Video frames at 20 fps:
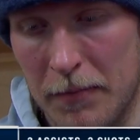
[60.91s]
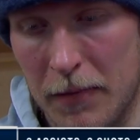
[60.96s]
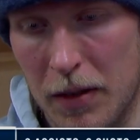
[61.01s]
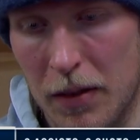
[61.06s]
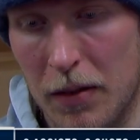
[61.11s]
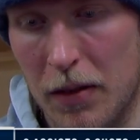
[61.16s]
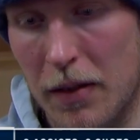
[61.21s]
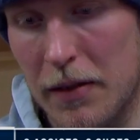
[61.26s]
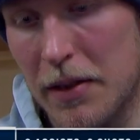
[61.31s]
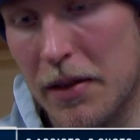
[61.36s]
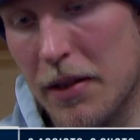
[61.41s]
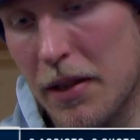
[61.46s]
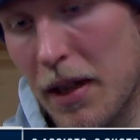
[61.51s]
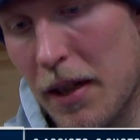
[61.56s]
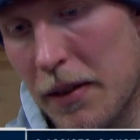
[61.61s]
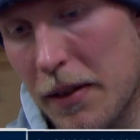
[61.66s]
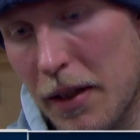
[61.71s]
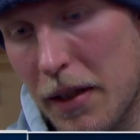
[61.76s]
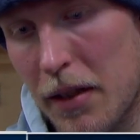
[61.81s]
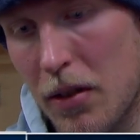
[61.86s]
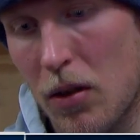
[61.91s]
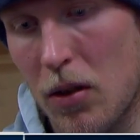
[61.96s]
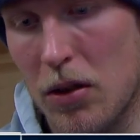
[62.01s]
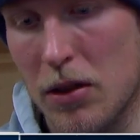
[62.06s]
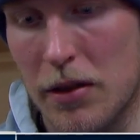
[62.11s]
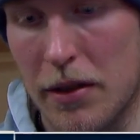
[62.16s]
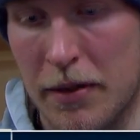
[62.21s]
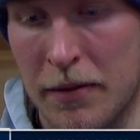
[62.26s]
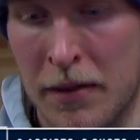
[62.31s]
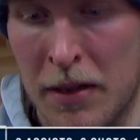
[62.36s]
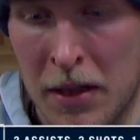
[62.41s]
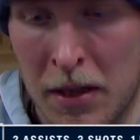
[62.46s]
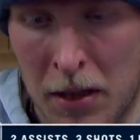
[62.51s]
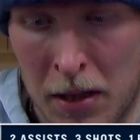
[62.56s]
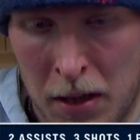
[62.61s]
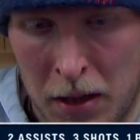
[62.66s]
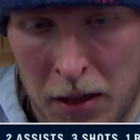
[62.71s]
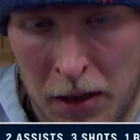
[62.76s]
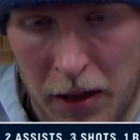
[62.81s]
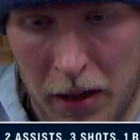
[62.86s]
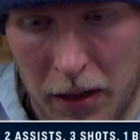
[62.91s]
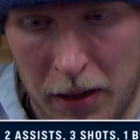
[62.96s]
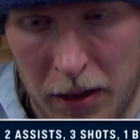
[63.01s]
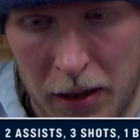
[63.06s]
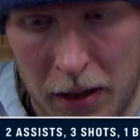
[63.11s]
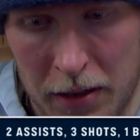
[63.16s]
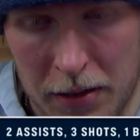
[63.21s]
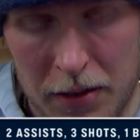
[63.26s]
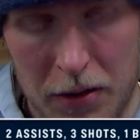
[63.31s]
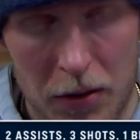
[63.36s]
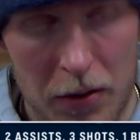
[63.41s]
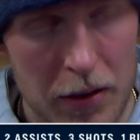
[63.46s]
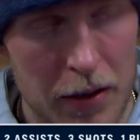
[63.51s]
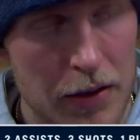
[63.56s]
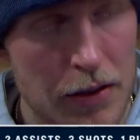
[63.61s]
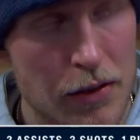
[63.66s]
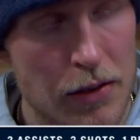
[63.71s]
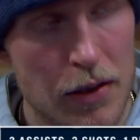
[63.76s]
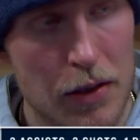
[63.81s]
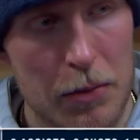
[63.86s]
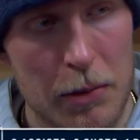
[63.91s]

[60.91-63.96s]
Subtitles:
you know, obviously got that goal and kind of got us going a little